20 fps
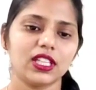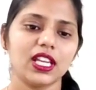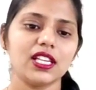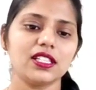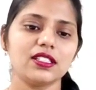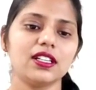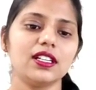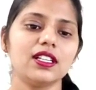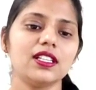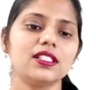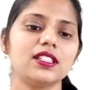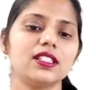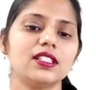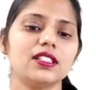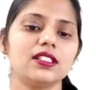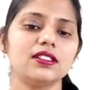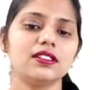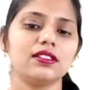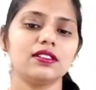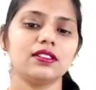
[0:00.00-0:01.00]
case study is
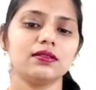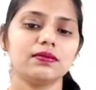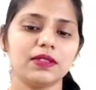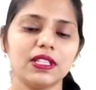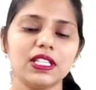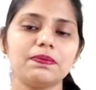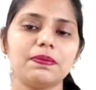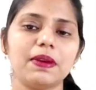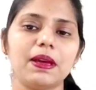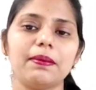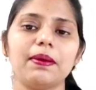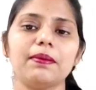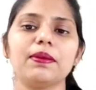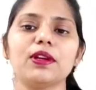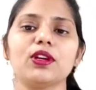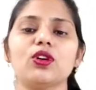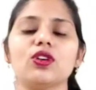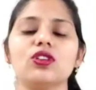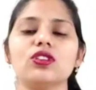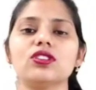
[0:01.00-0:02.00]
in this paper
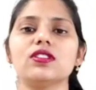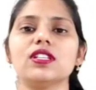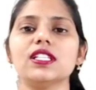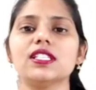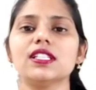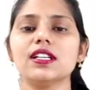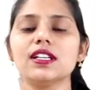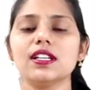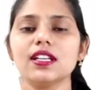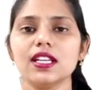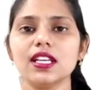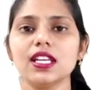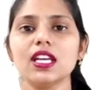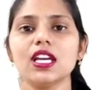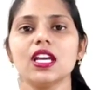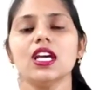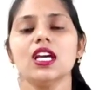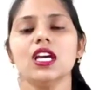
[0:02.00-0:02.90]
because recently